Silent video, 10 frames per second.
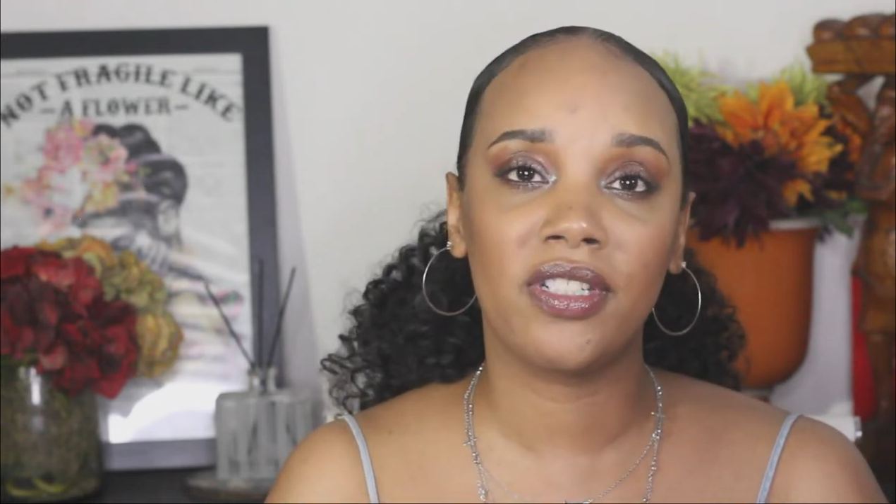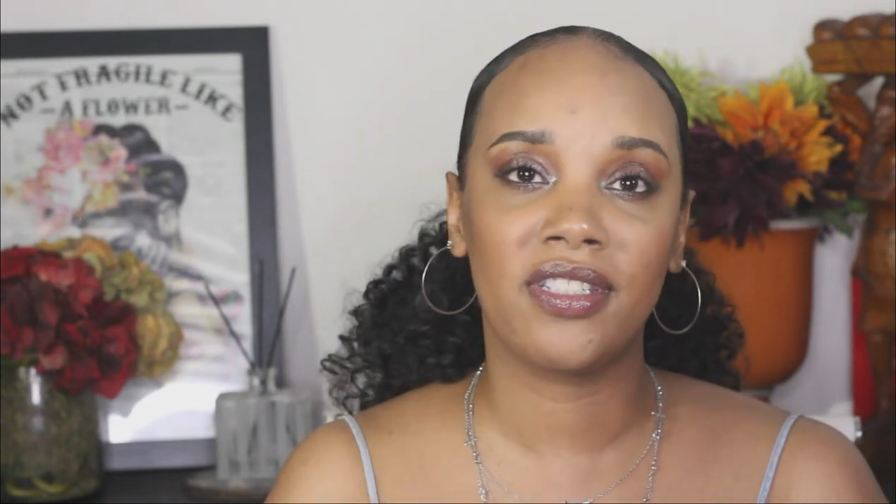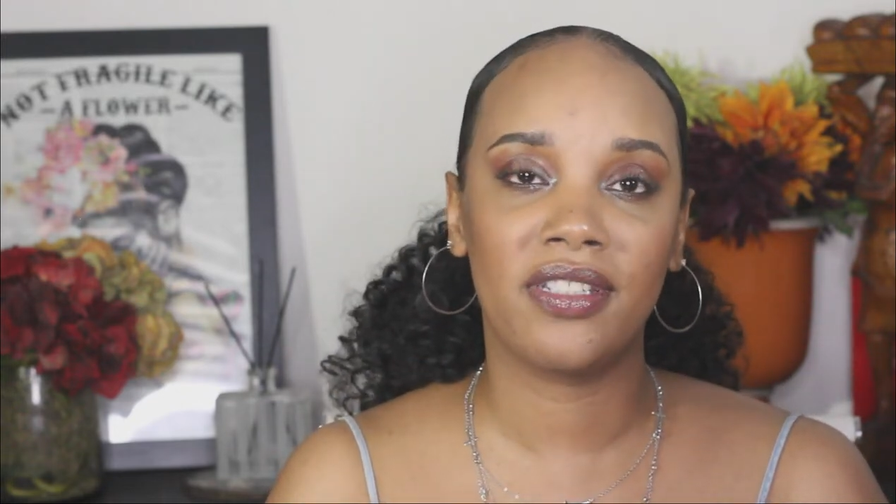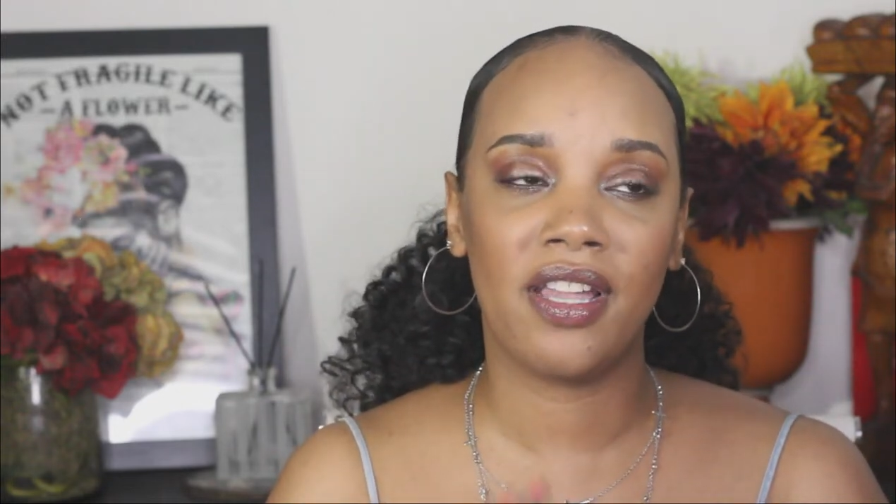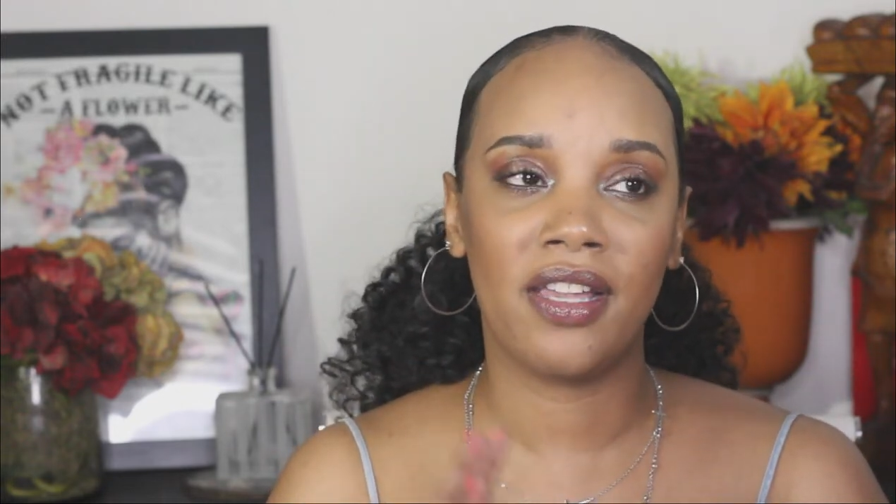
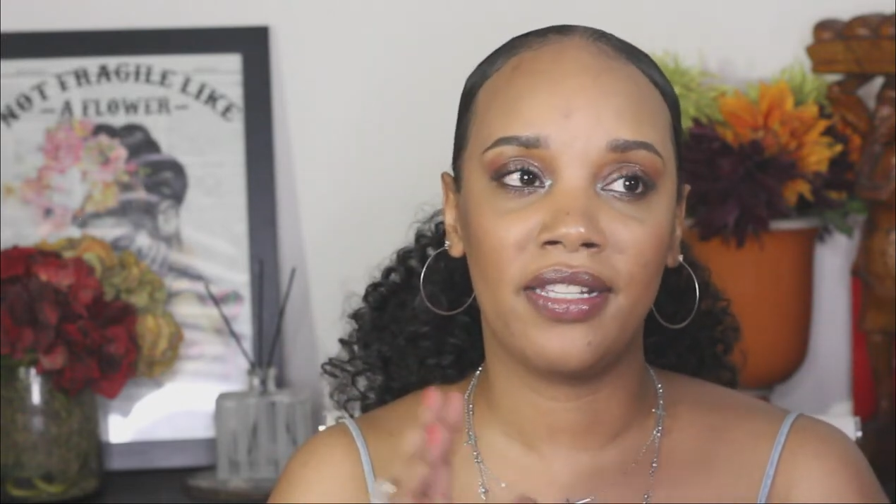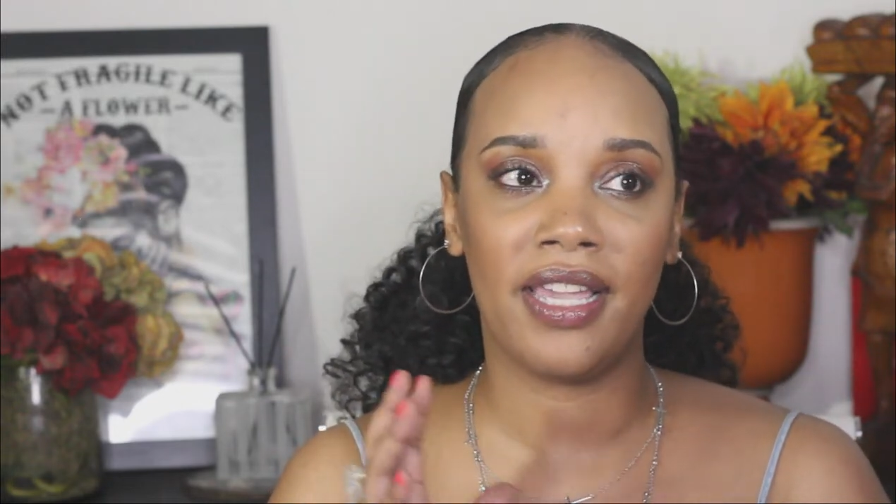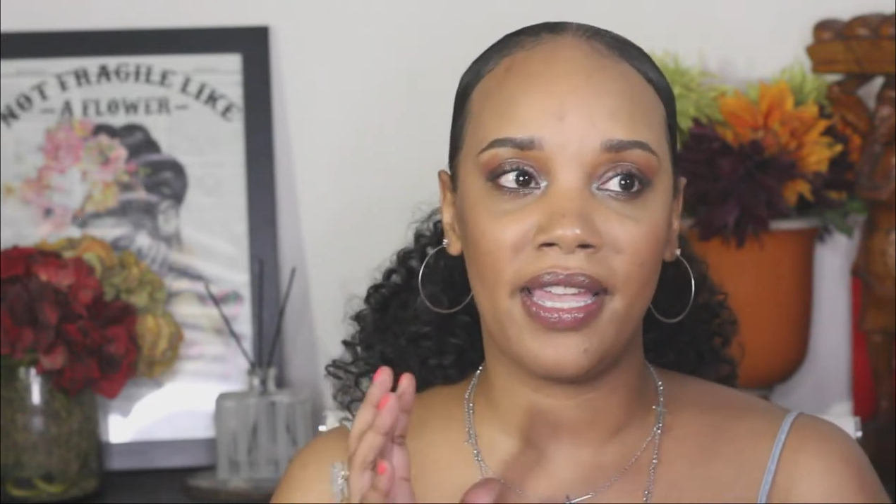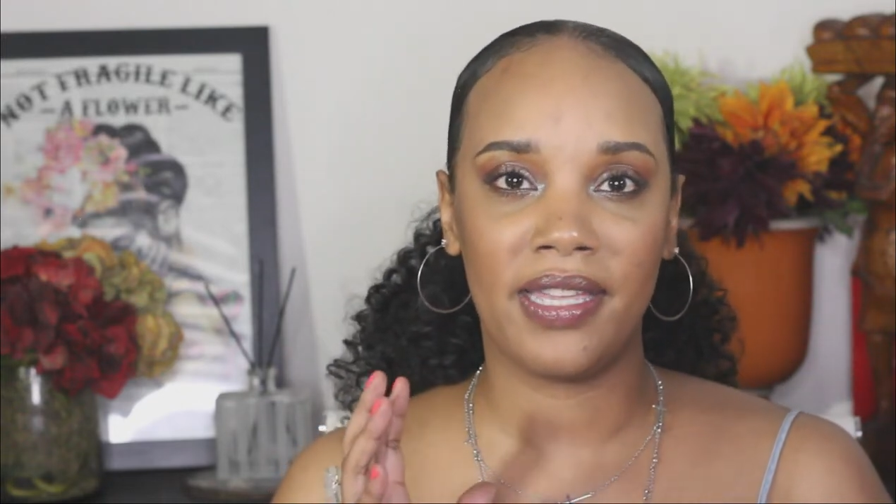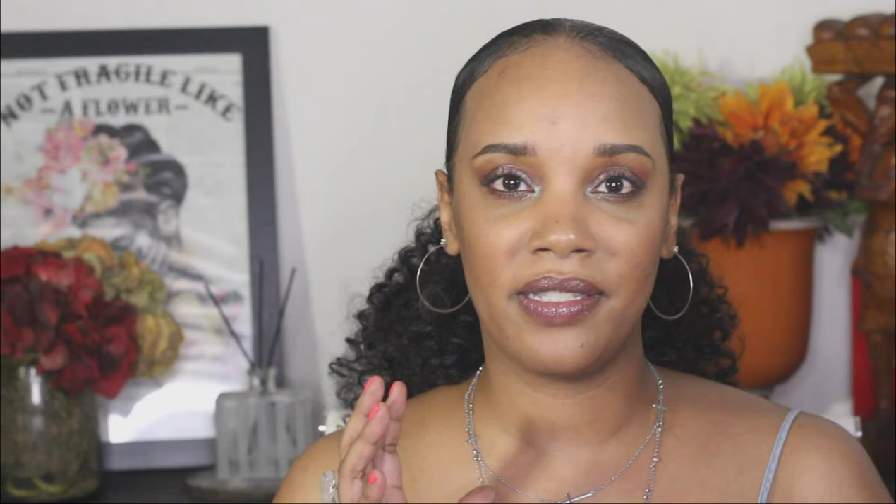It's not
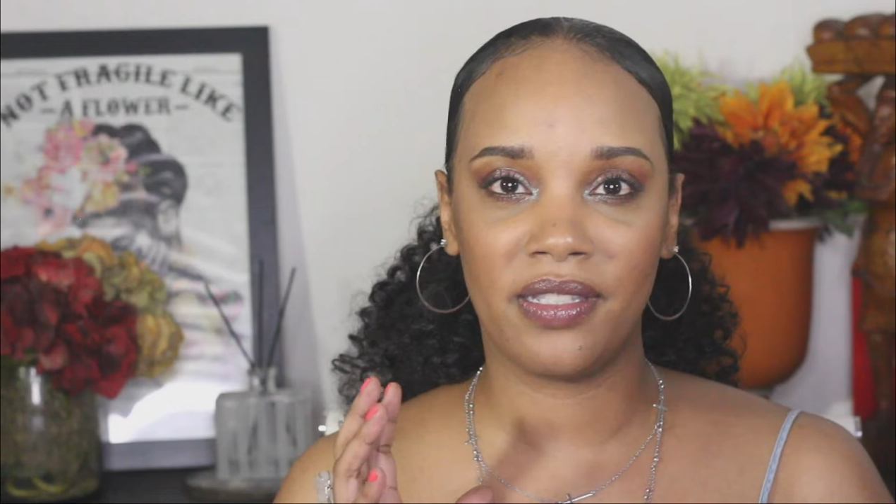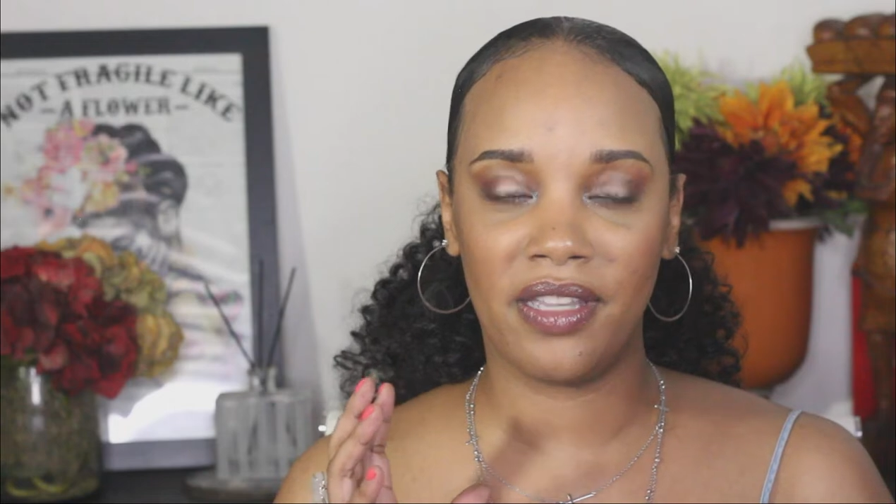as